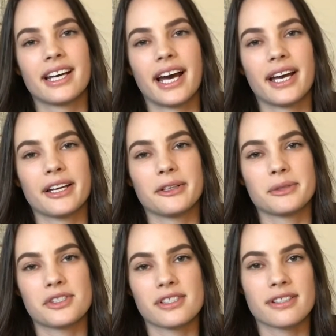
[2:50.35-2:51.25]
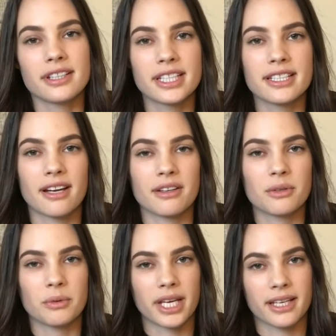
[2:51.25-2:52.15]
I was just looking down at
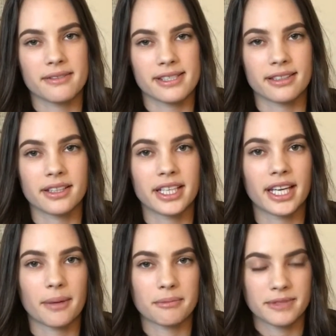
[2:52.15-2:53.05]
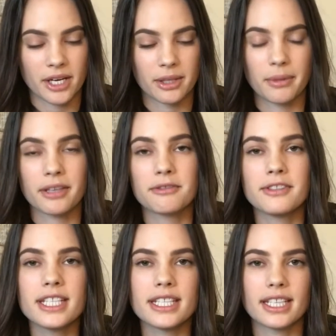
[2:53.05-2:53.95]
the waves and looking down at my
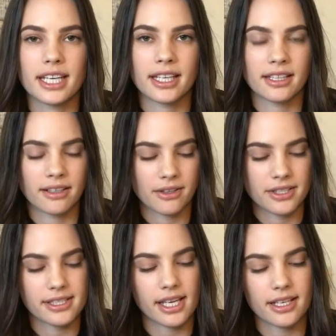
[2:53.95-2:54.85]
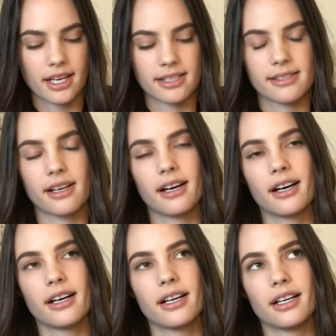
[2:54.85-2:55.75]
feet, and all of a sudden I saw